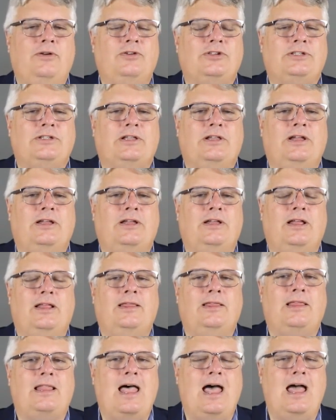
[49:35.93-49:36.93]
There is a
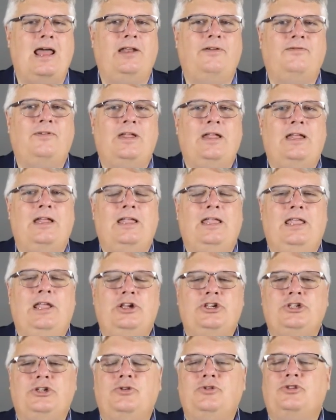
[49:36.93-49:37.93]
lot of
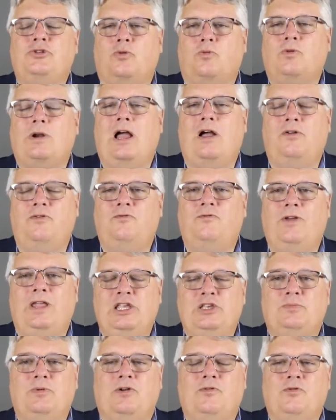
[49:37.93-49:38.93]
issues around
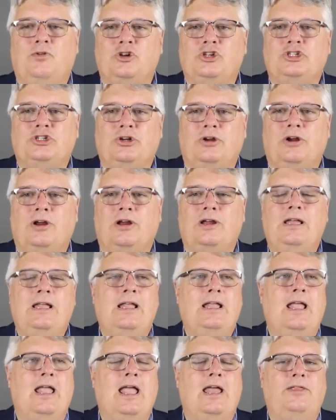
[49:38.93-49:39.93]
Facebook for sure.
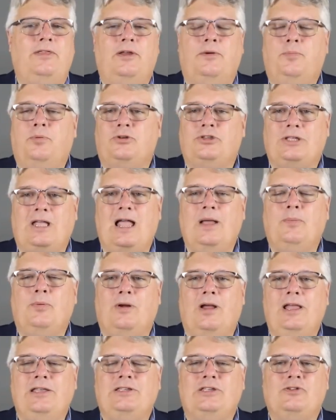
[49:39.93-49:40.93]
And their stock
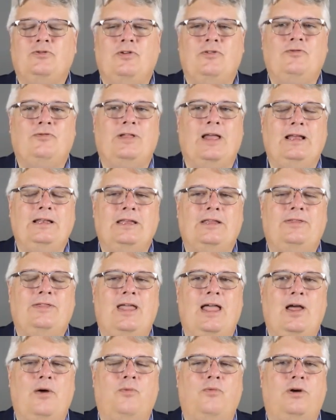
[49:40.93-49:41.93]
price has reflected
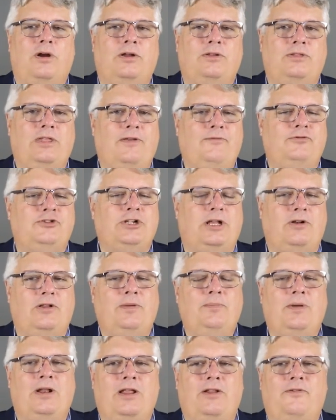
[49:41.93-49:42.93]
that, where they've
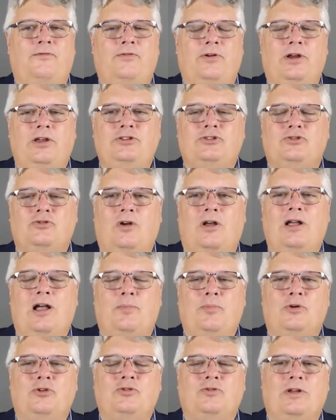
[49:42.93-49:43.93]
generally been on a very strong
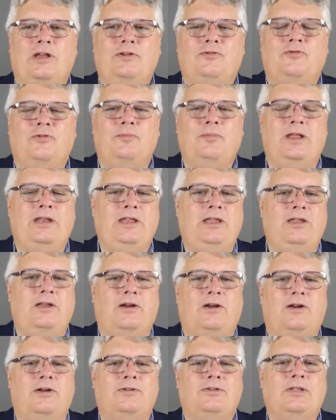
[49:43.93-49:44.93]
upward trend for many
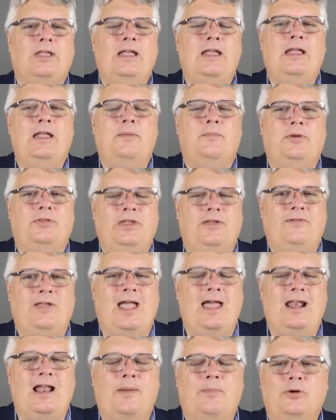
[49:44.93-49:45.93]
years, but they've
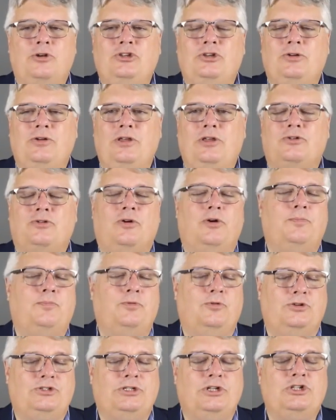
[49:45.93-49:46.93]
had opportunities
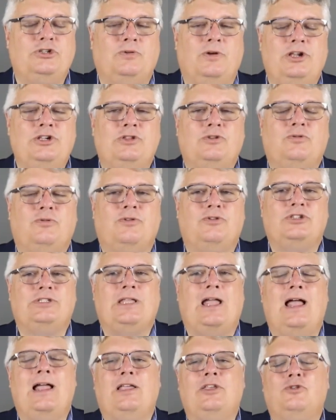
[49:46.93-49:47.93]
or situations where their
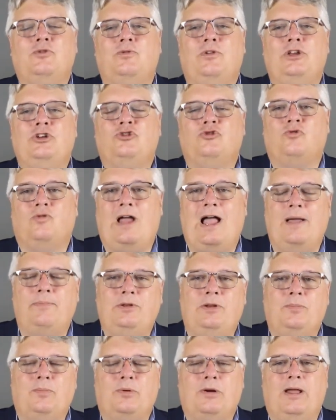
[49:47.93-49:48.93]
stock has really
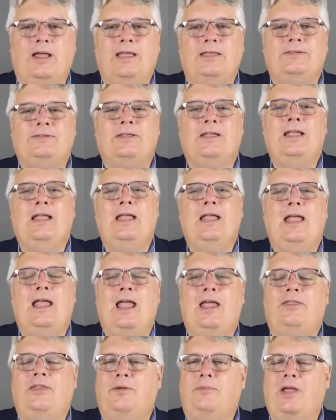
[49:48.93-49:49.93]
dropped in price,
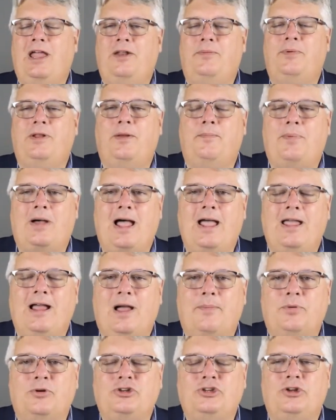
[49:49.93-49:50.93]
and there might have been a
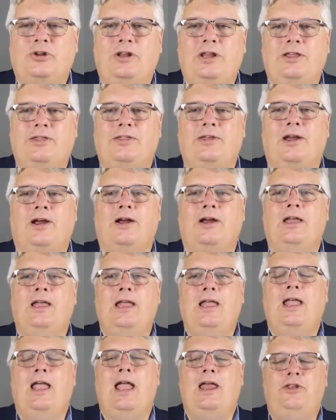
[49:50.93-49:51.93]
buying opportunity there.
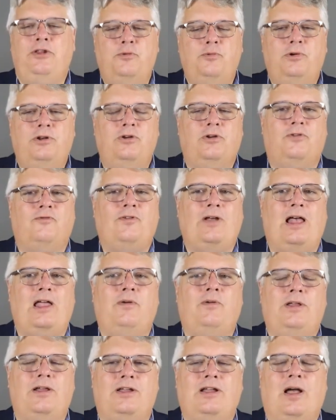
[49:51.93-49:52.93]
And when you're
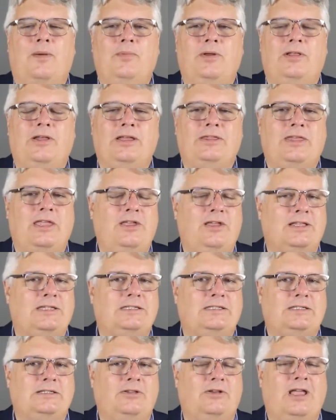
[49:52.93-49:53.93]
evaluating a company like that, you
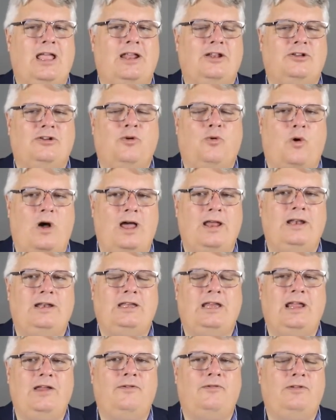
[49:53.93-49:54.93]
could look at it
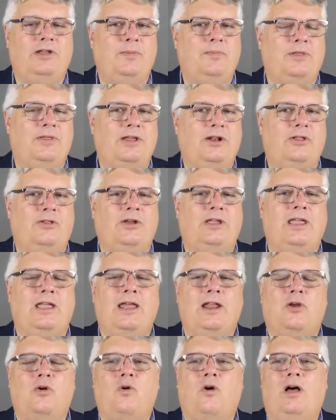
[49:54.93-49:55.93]
quantitatively, but then
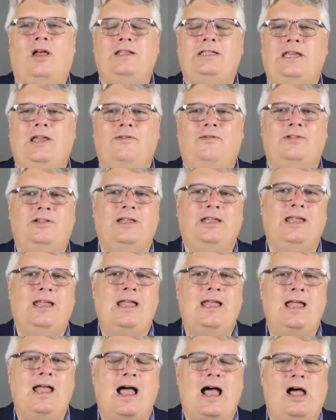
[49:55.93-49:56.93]
looking at it
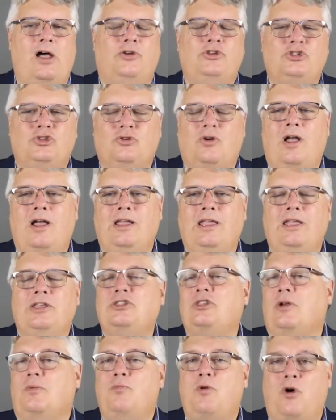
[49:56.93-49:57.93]
qualitatively, how strong
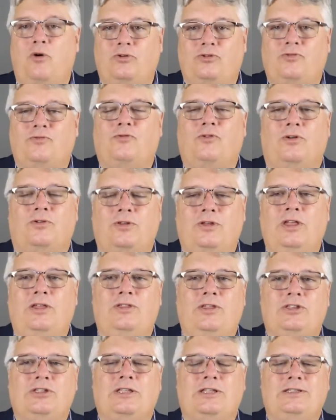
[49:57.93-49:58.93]
is their moat
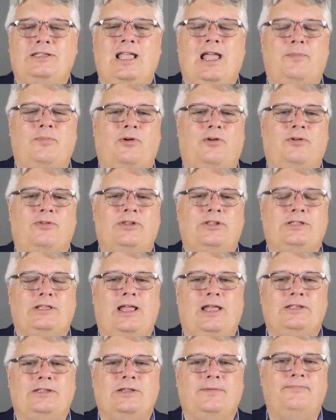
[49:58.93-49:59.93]
in this example or in
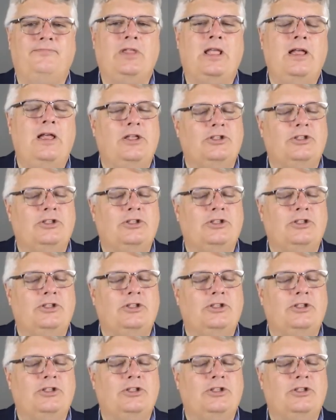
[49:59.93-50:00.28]
this lesson.